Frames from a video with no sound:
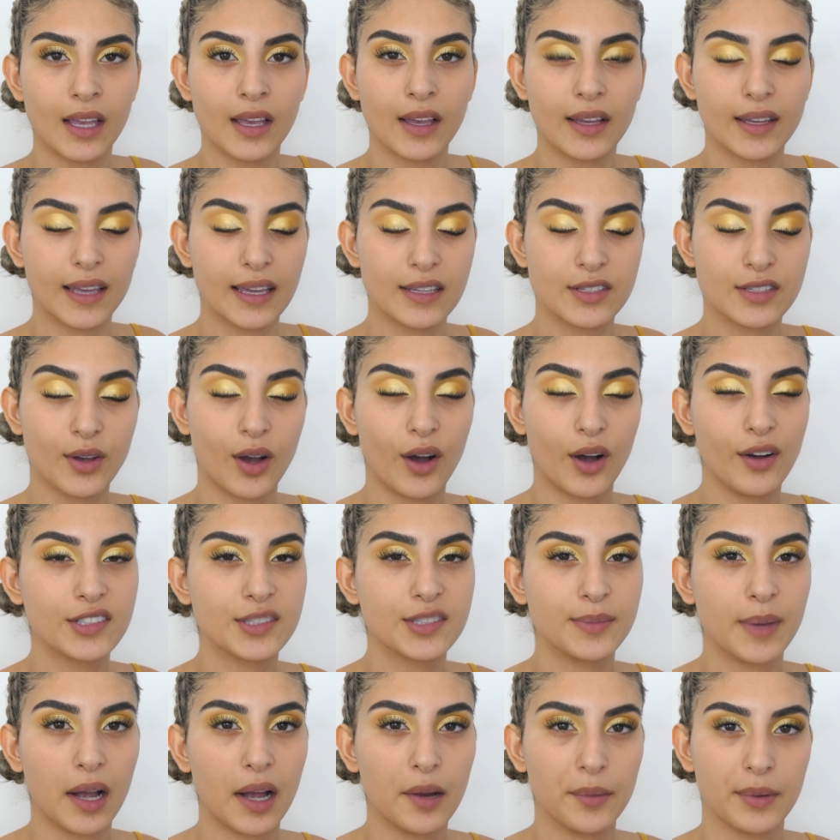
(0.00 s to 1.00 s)
Okay, so after
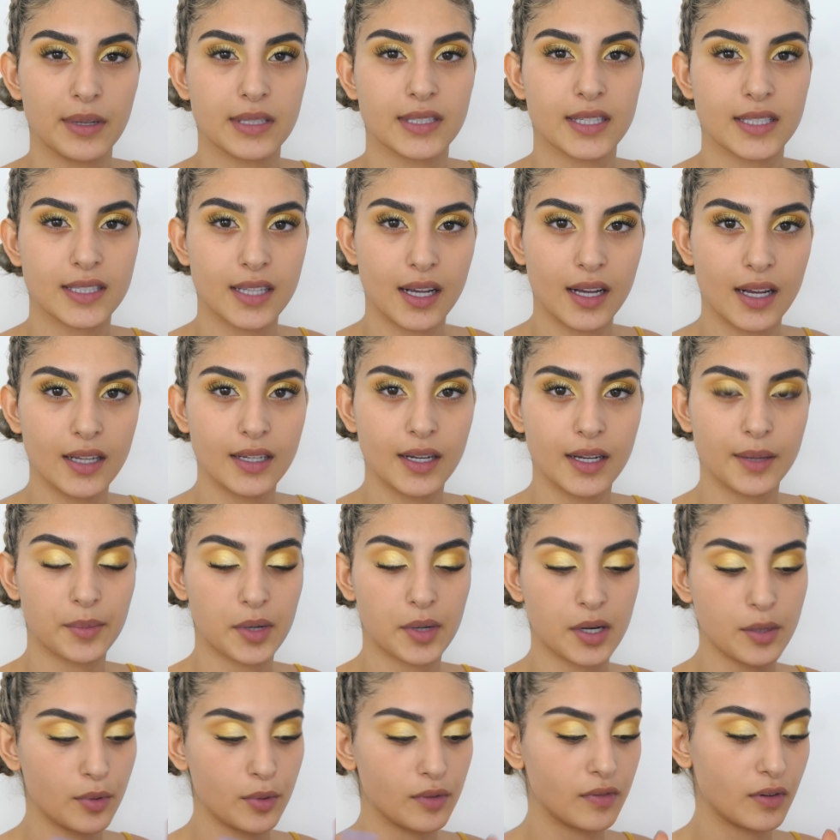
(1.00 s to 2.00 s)
my eyebrows are done, I'm
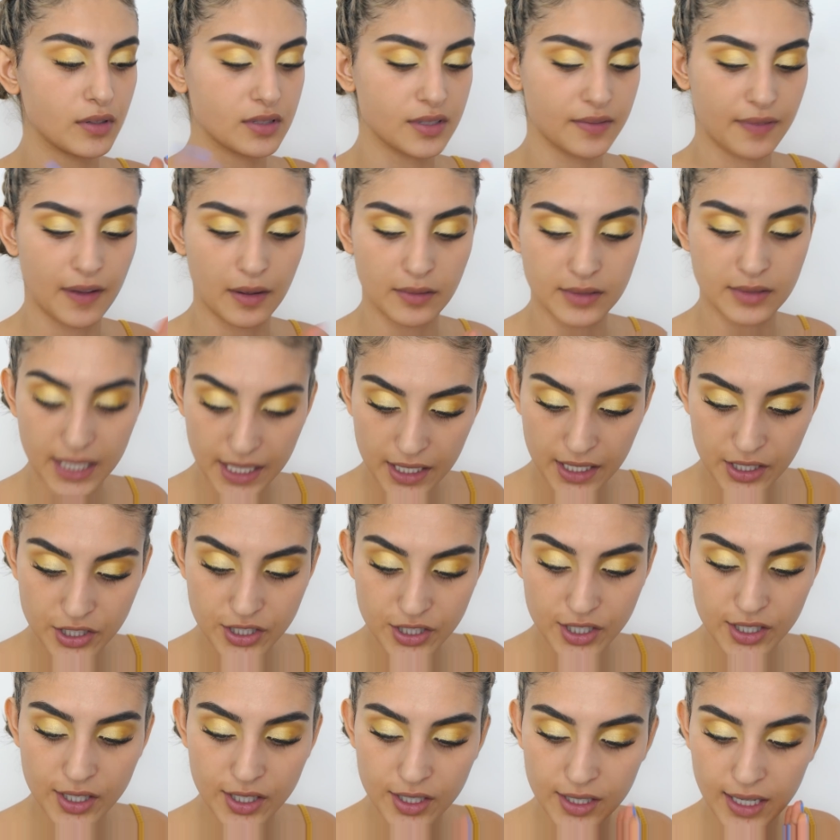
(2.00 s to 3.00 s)
going to move on to
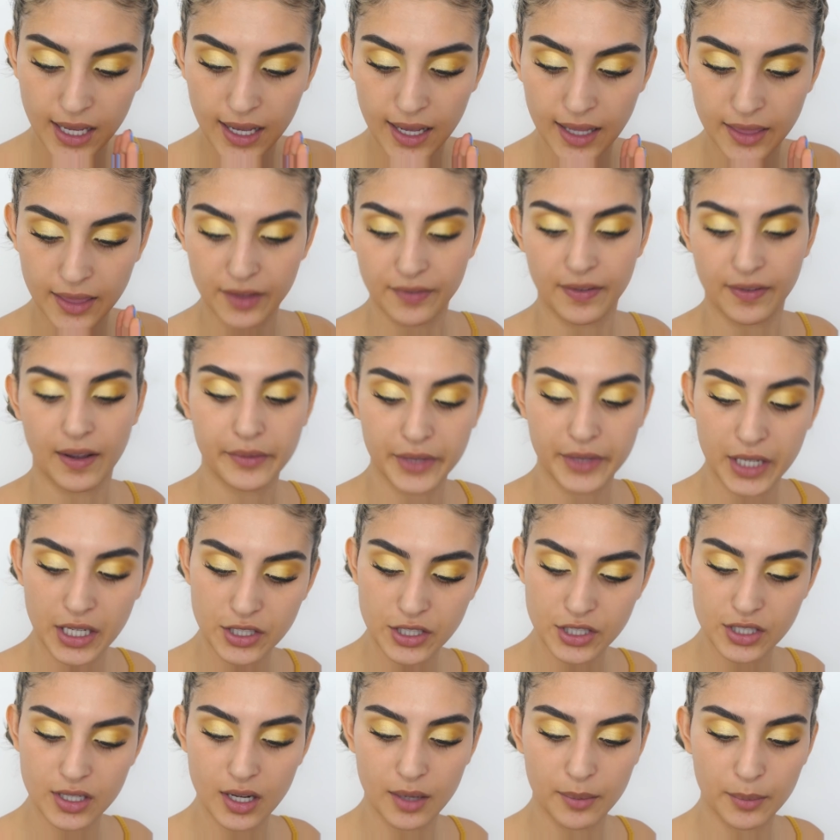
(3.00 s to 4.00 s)
foundation, and the
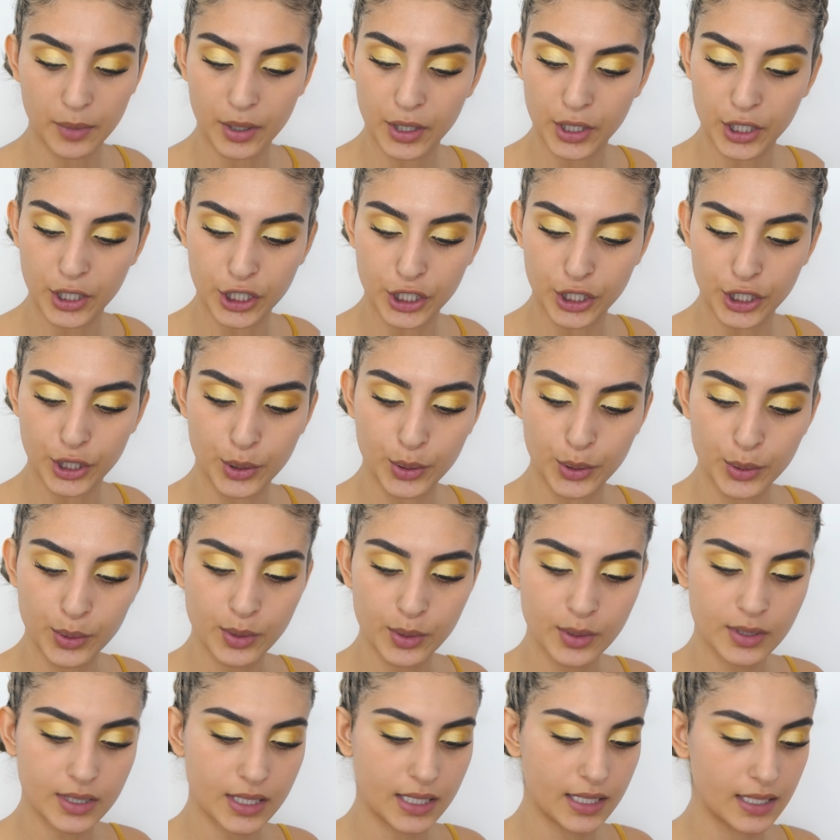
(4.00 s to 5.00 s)
foundation I'm going to
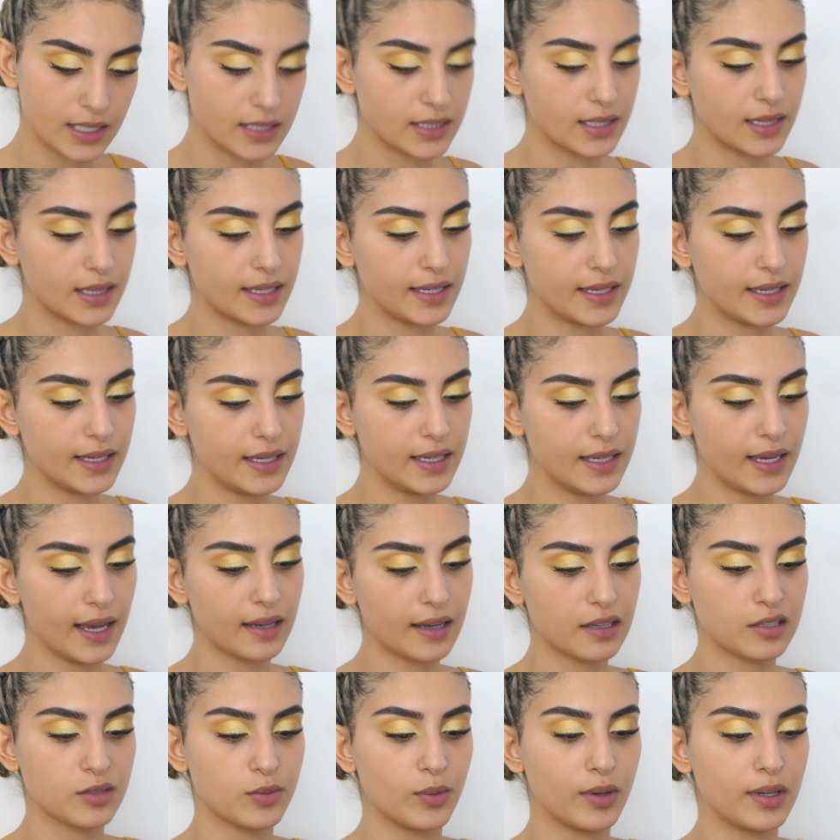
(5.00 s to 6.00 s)
use is the
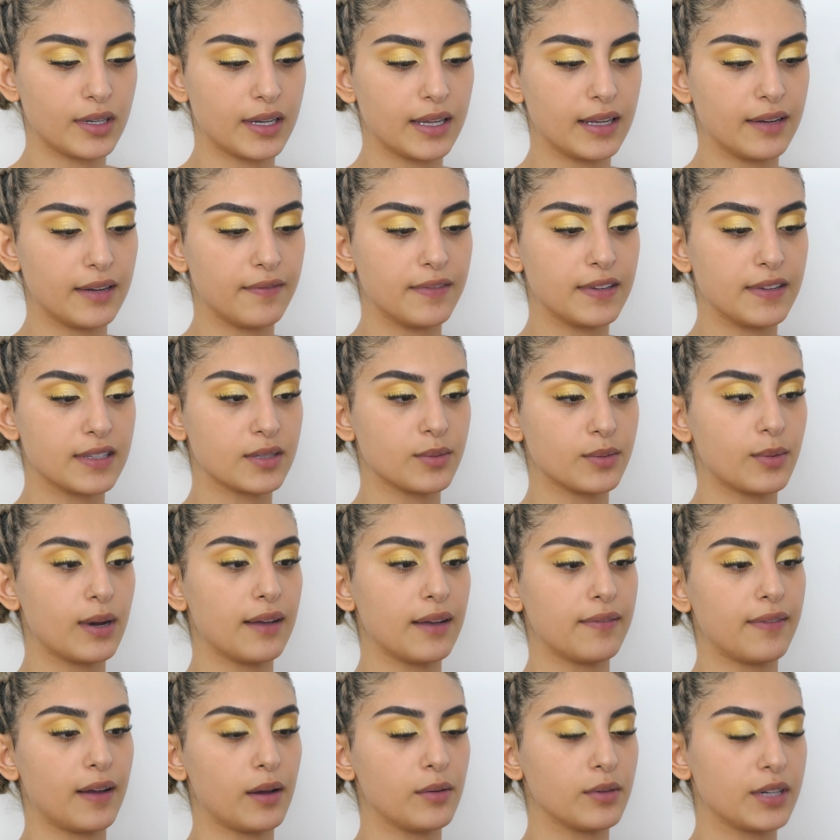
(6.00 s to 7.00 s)
EX1
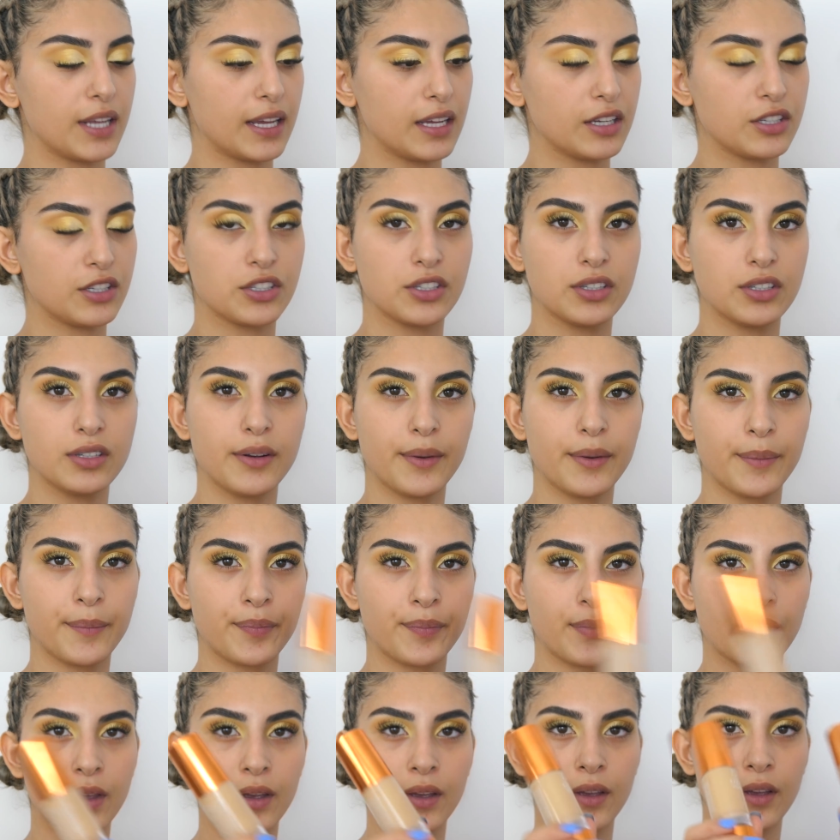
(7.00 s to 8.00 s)
Invisiwear Foundation.
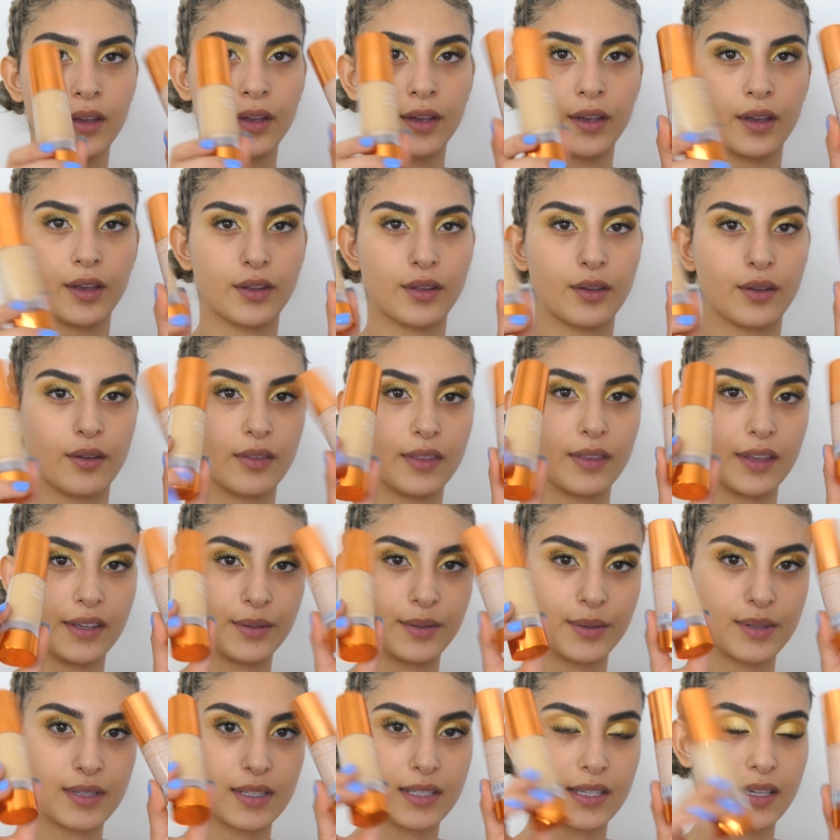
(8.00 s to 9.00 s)
So these
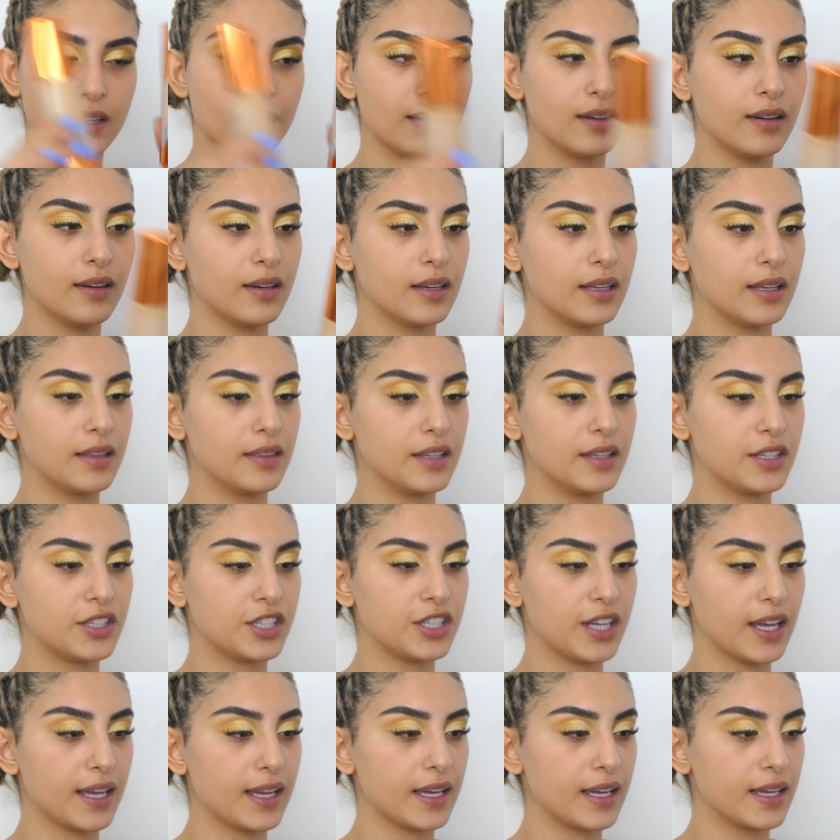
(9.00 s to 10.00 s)
ones here, in the
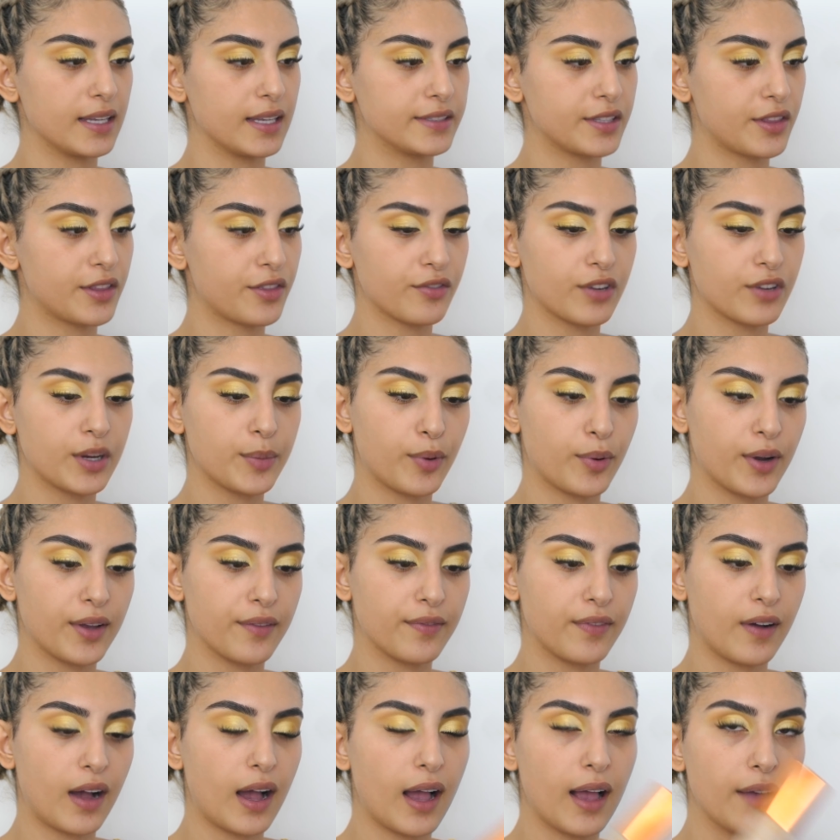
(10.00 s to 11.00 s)
shades
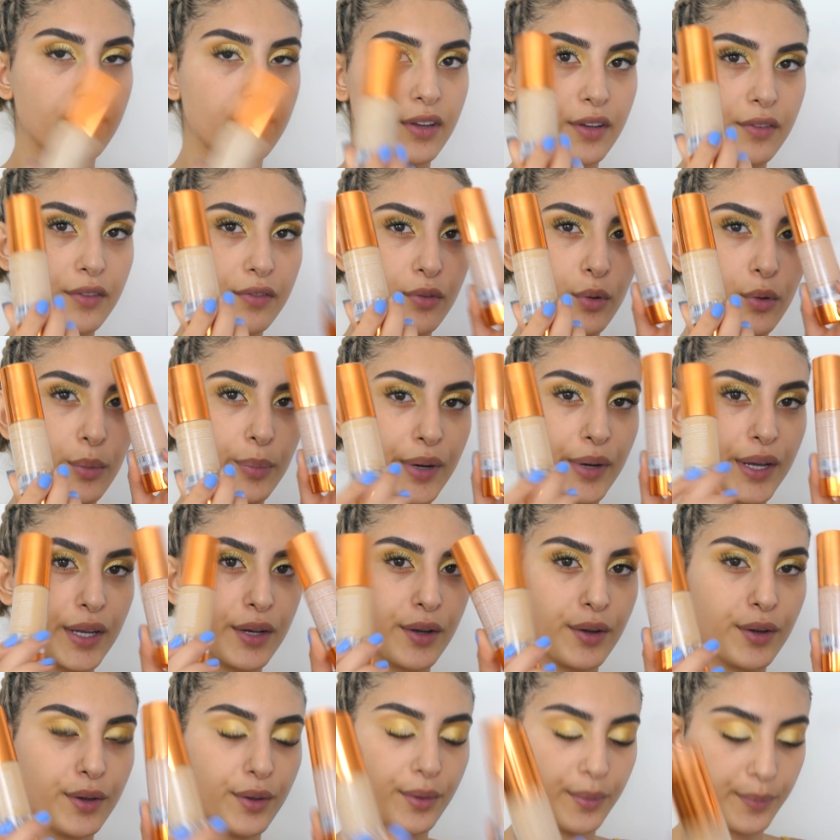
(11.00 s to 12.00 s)
3.5 and
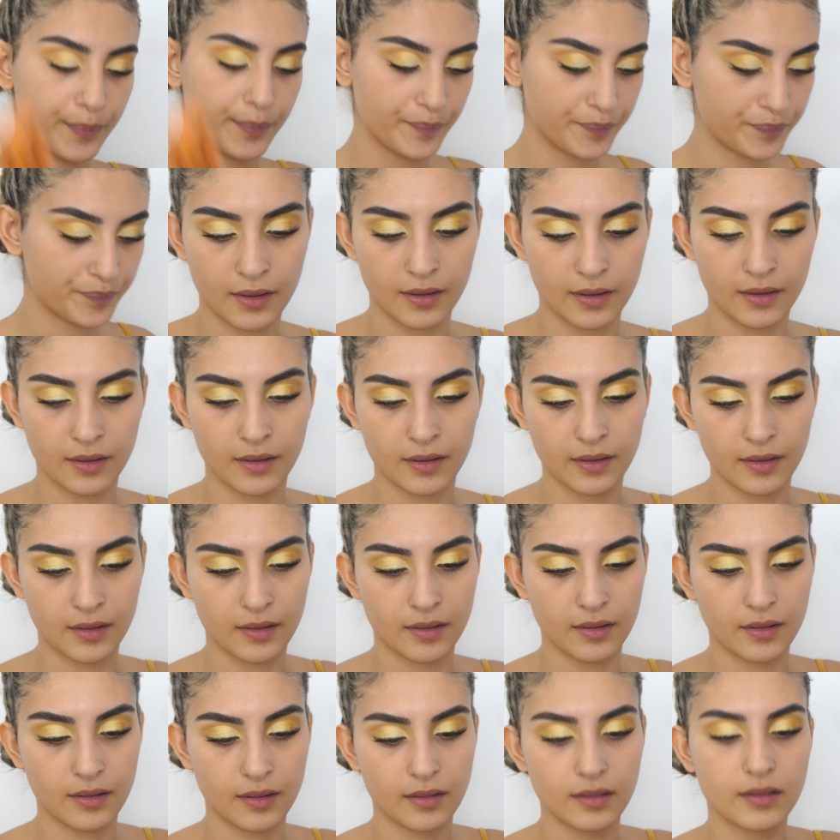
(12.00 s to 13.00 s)
4.0.
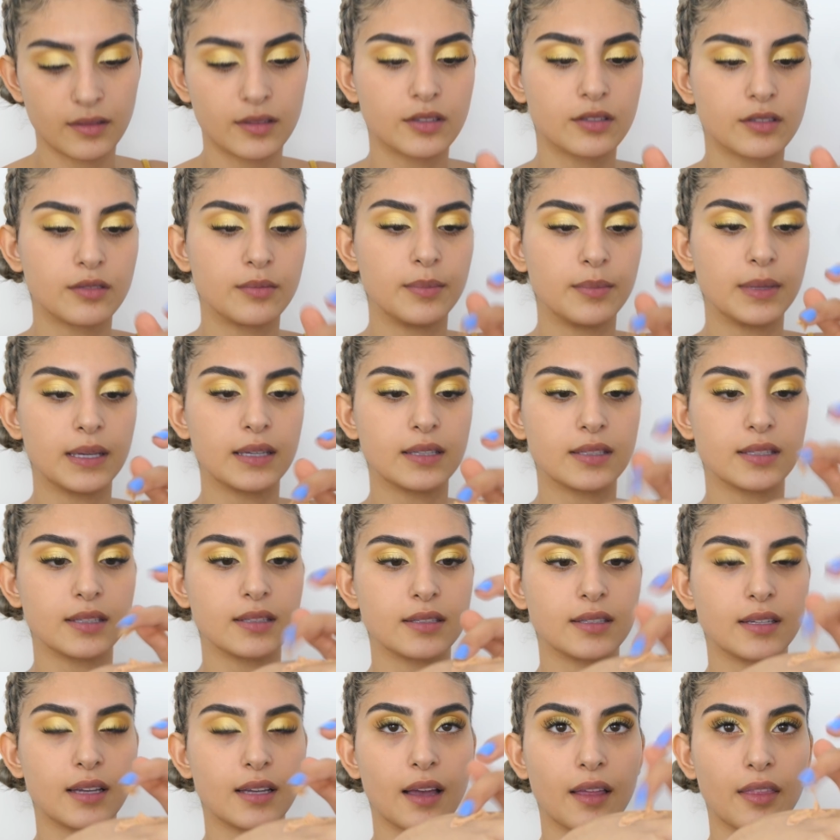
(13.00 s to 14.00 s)
Just mix it
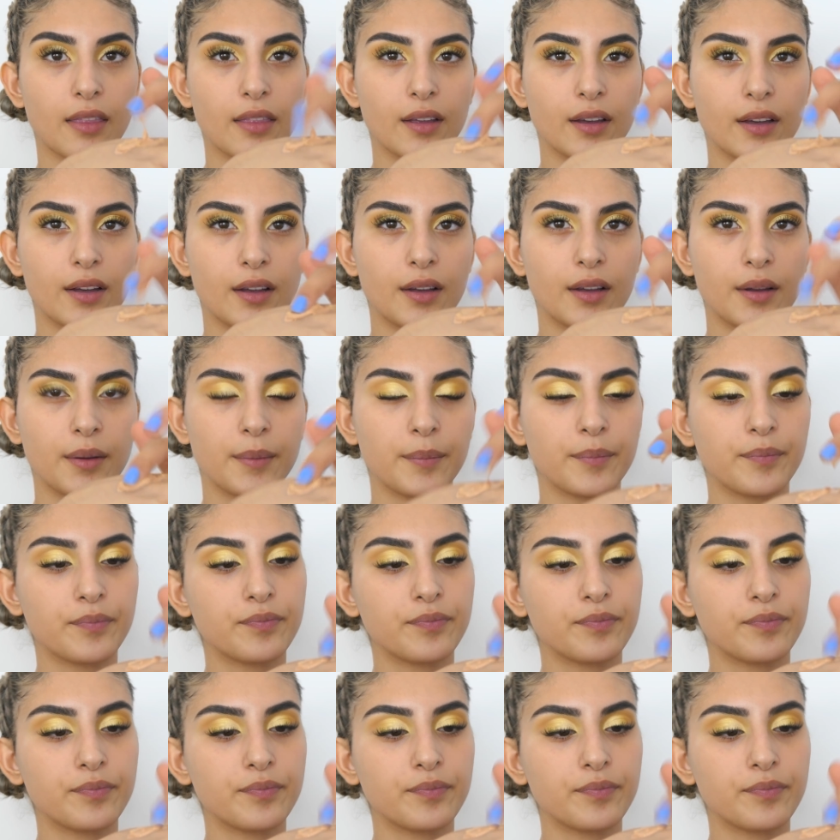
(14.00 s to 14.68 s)
together.